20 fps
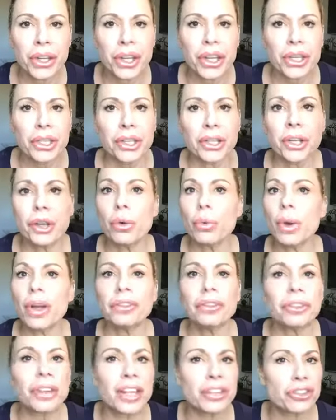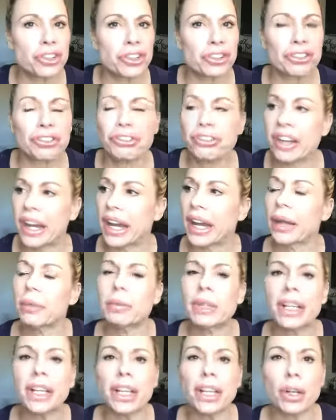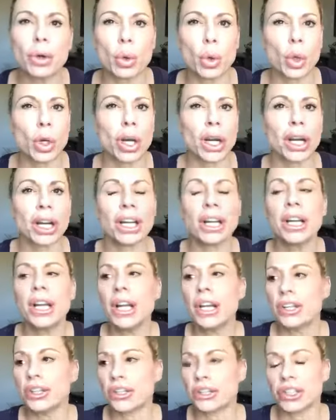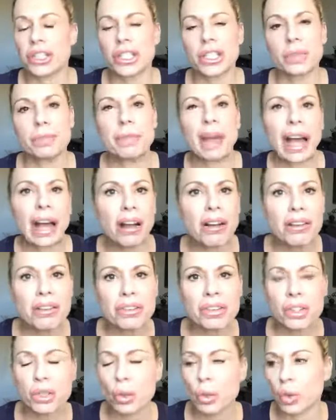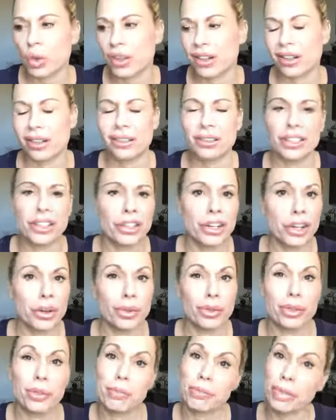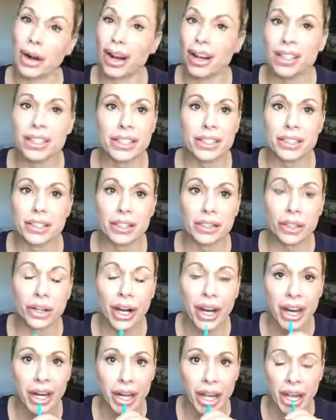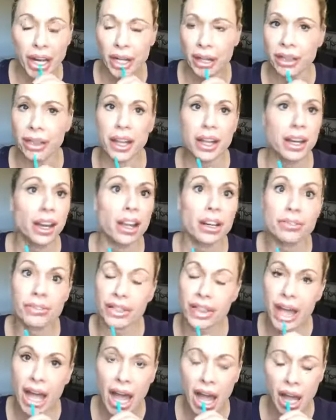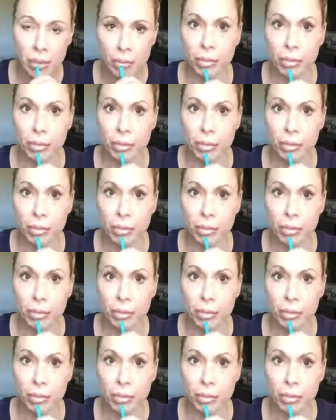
You know, whether that's your family or your spouse or, you know, bosses are great at it. They love that.